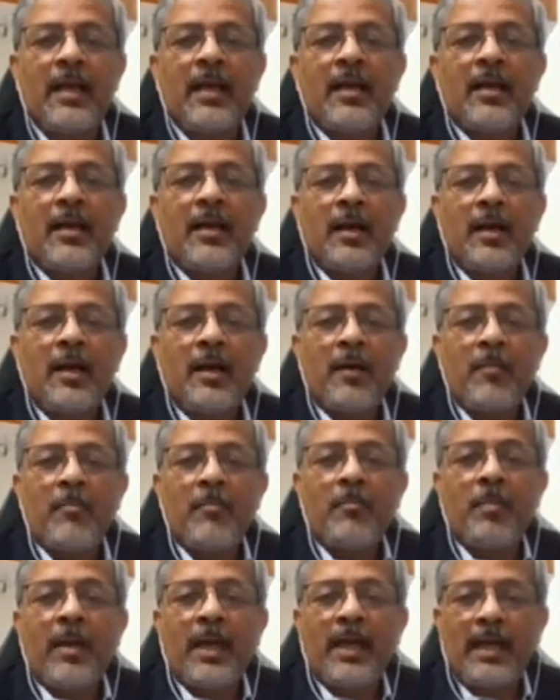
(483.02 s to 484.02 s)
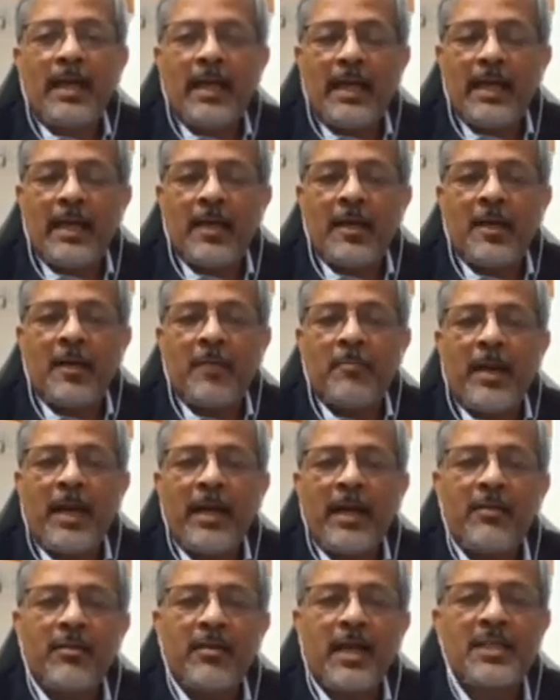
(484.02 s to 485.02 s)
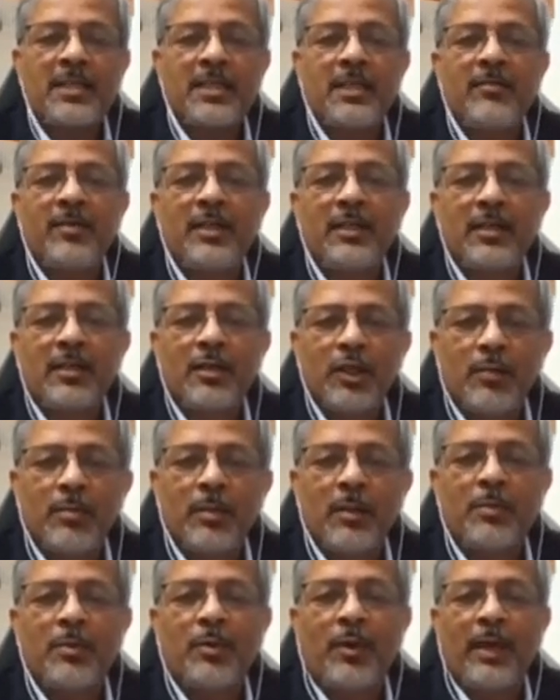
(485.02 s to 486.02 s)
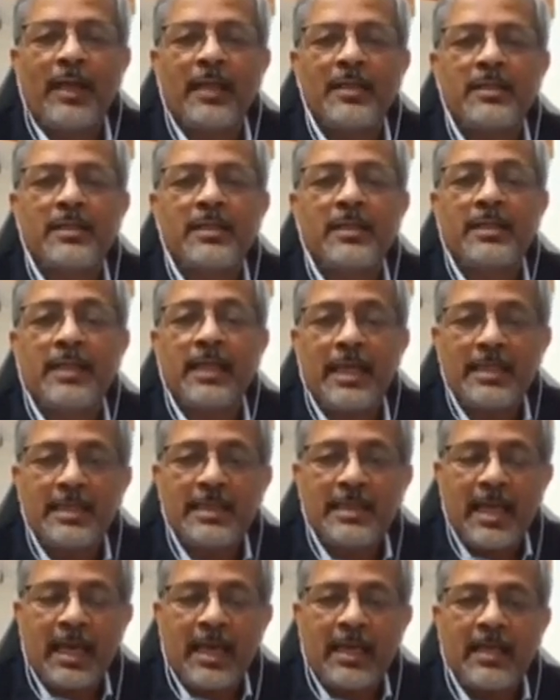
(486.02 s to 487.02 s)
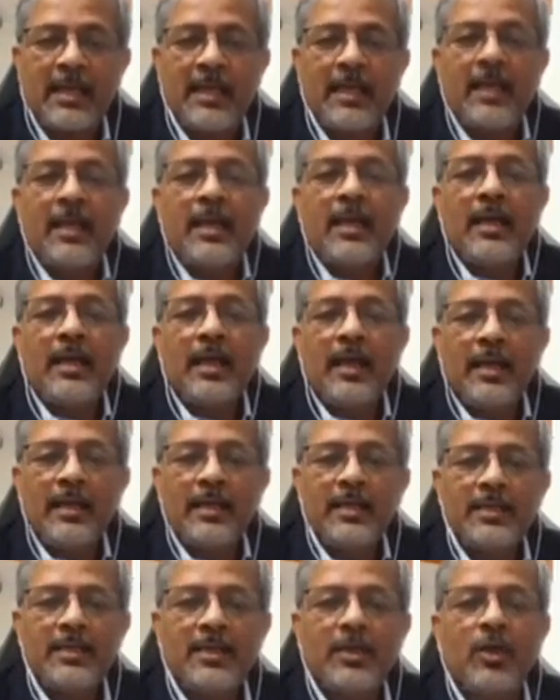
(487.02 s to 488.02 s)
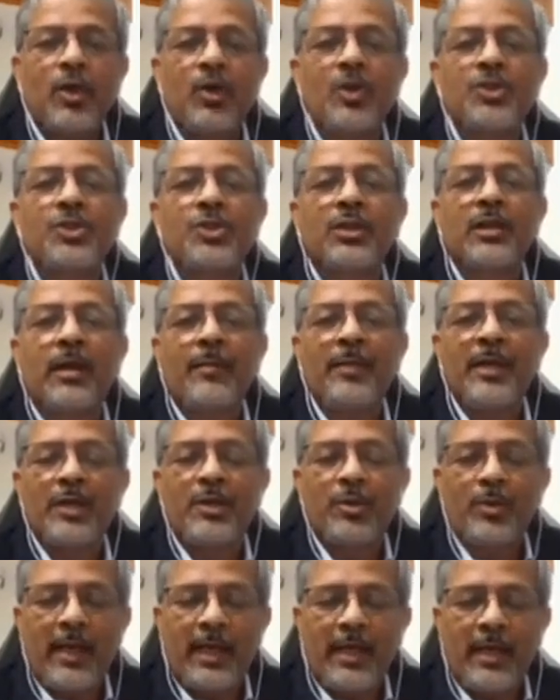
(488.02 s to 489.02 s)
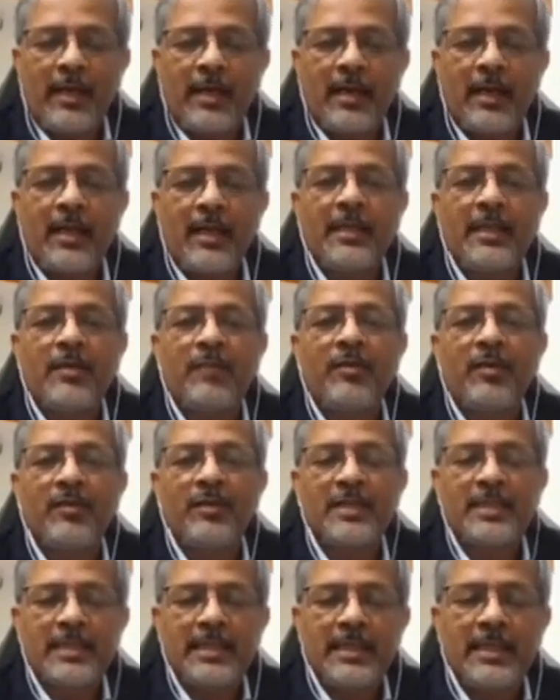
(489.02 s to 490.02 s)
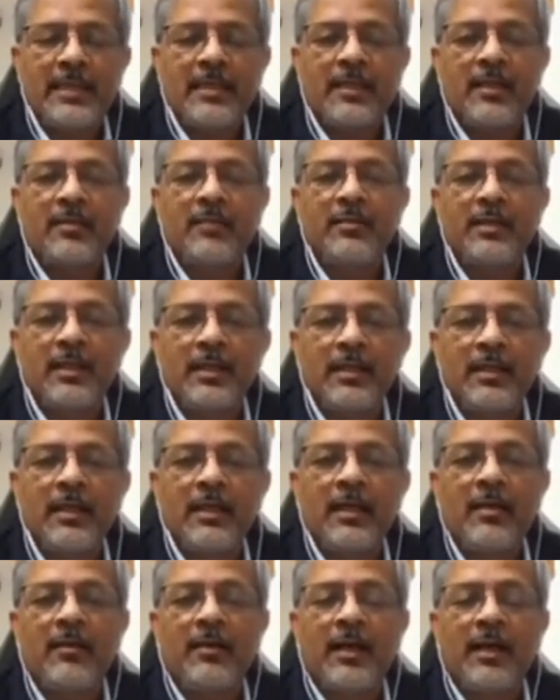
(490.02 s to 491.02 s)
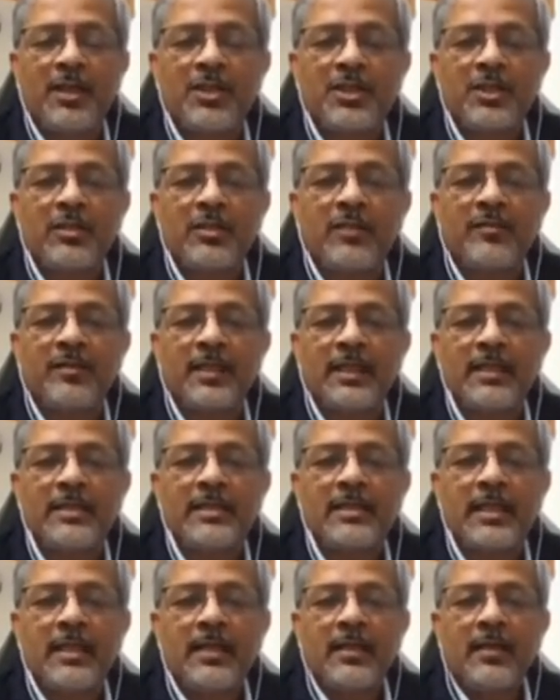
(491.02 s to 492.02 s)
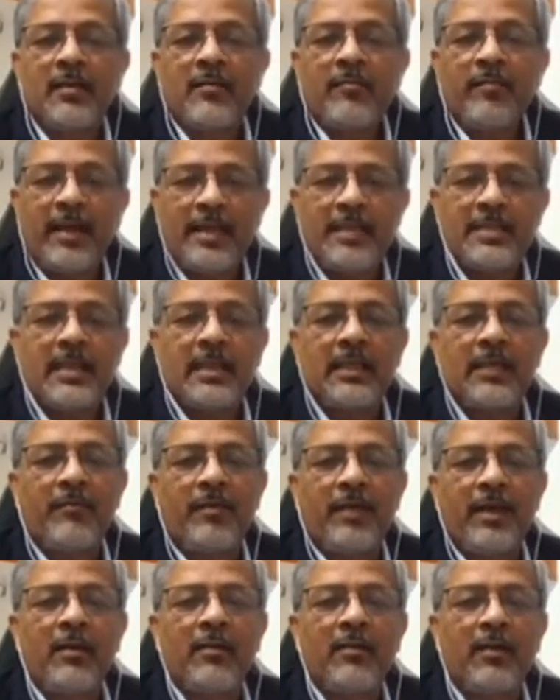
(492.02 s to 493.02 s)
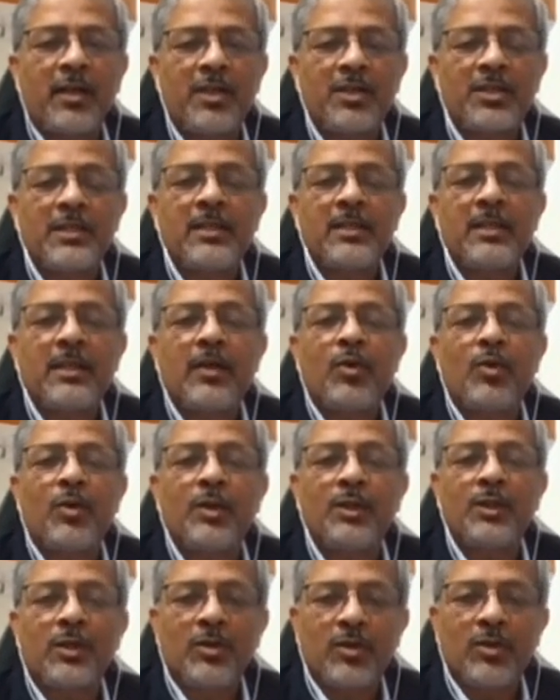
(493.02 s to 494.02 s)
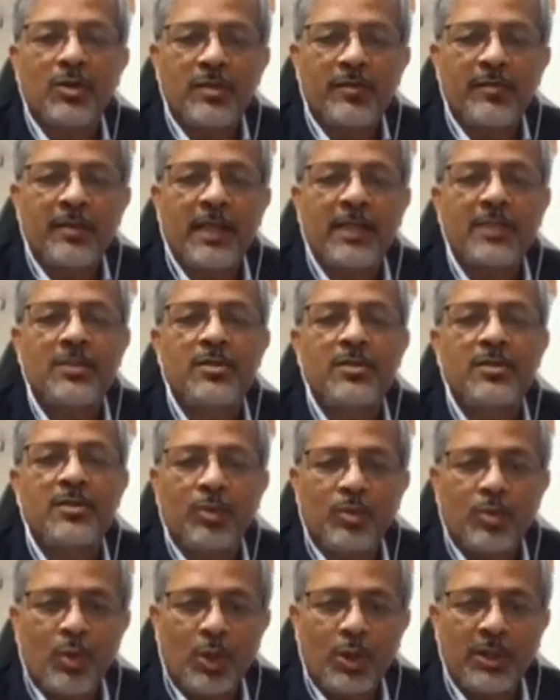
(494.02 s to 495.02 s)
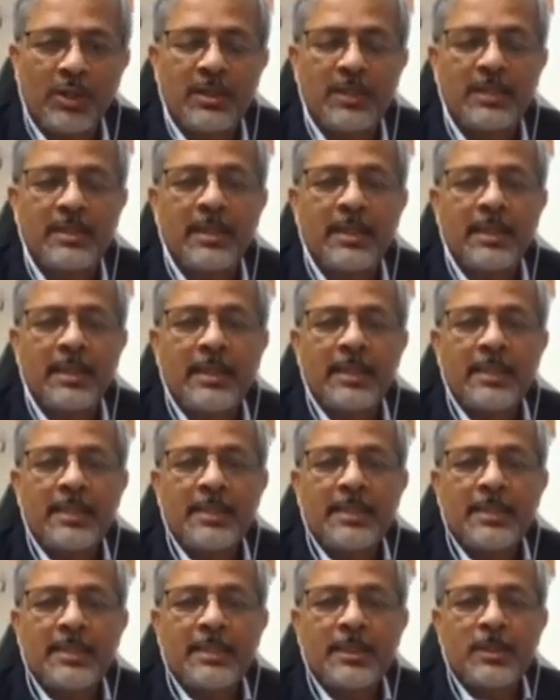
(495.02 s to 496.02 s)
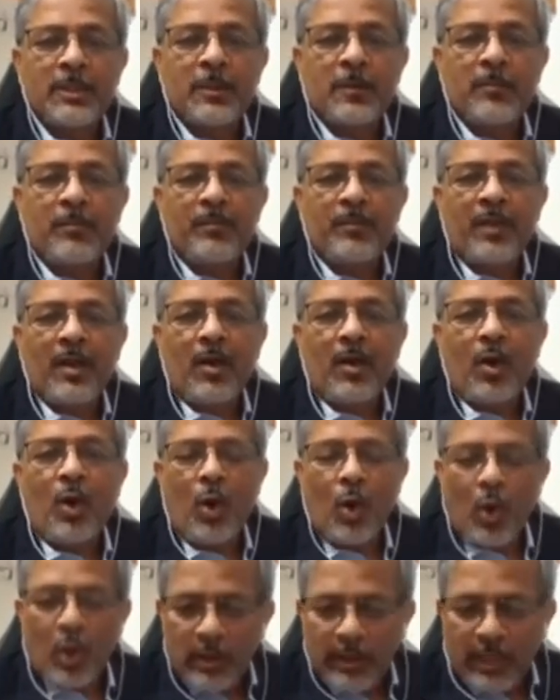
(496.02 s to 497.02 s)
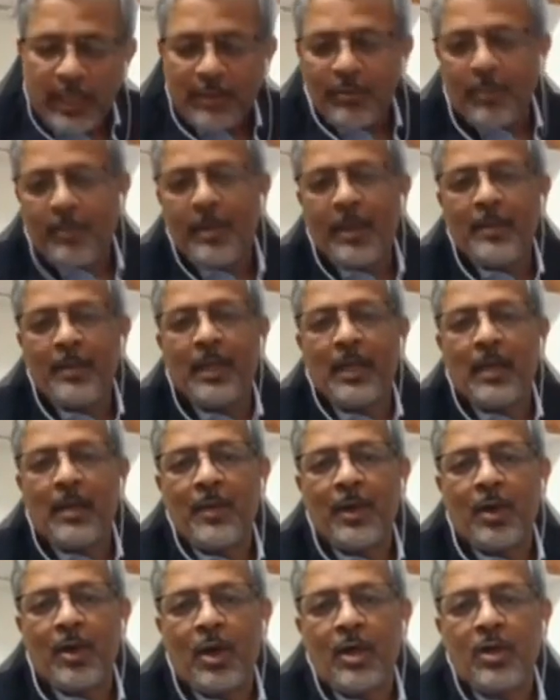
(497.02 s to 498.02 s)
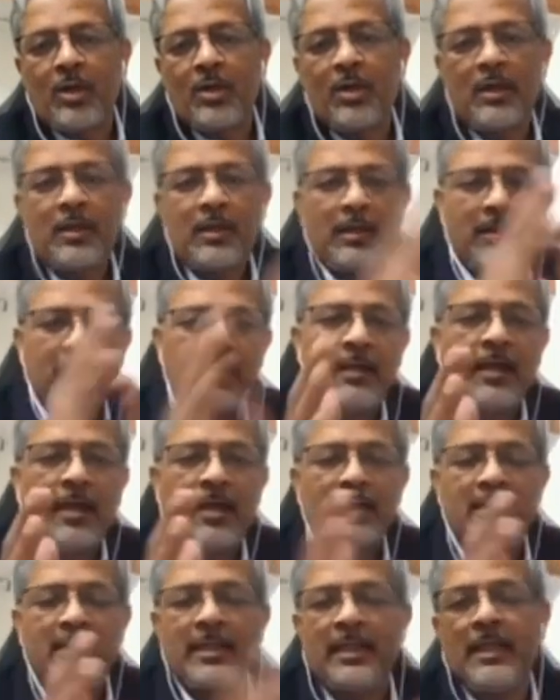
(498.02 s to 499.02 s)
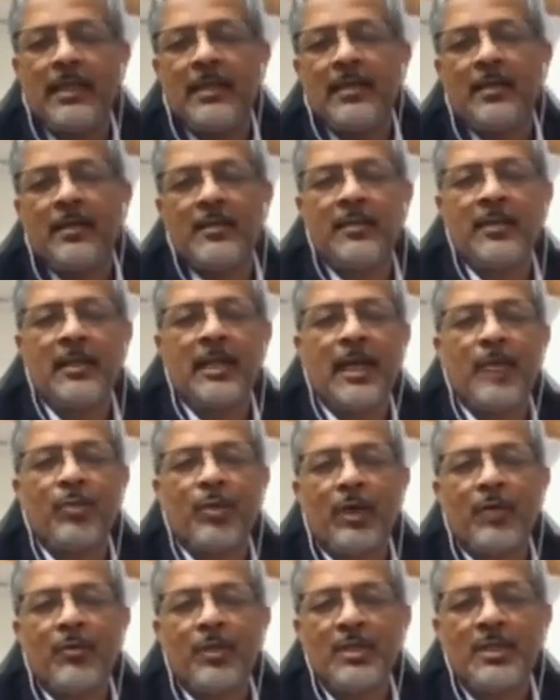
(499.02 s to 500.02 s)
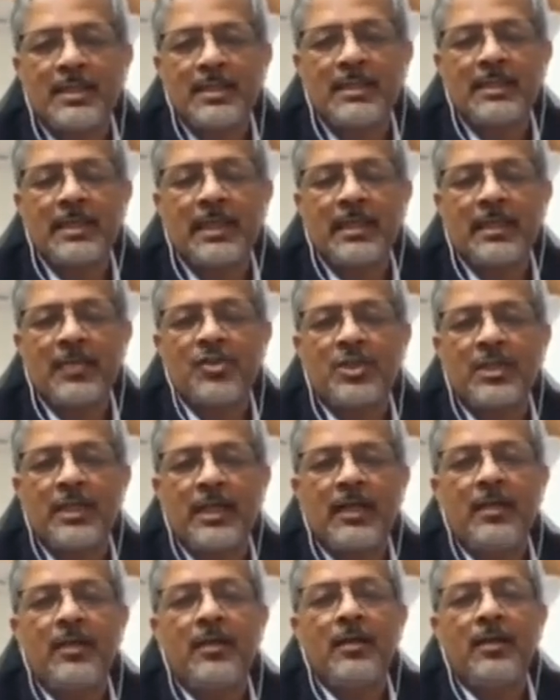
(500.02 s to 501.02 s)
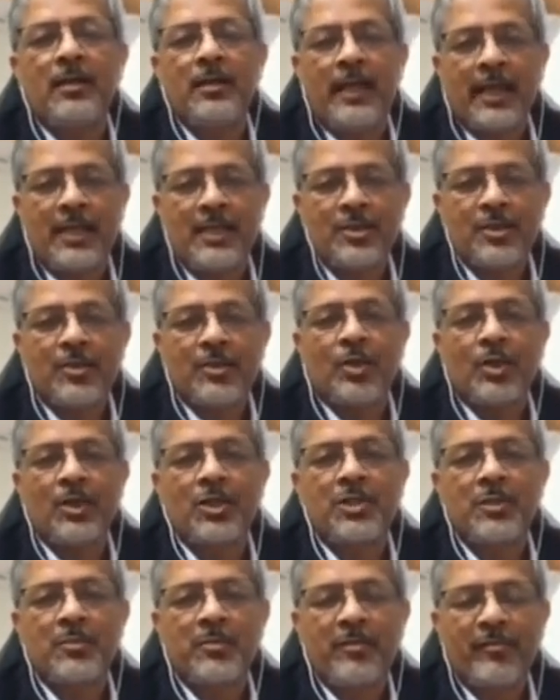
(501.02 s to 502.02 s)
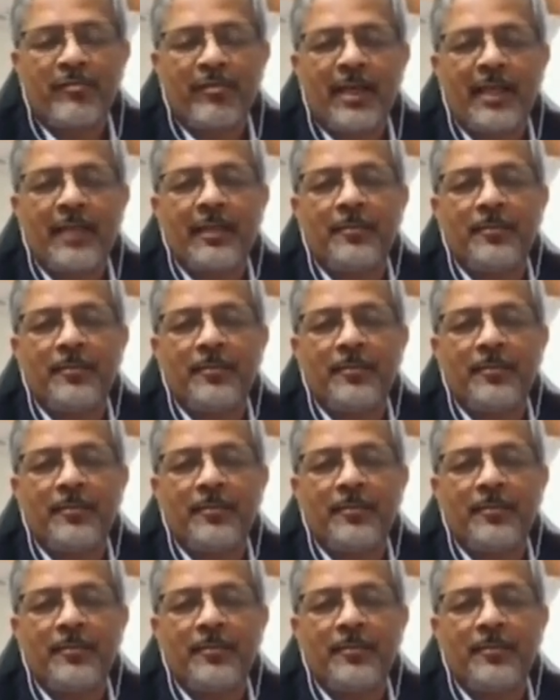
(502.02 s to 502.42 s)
My interaction with the global providers suggests that it is close to coming to an end. I think we will see a real reduction of this, very significant reduction over the course of next 2 quarters. So all the equipment becoming all good, largely the network which is still constrained, next 2 quarters should be fine.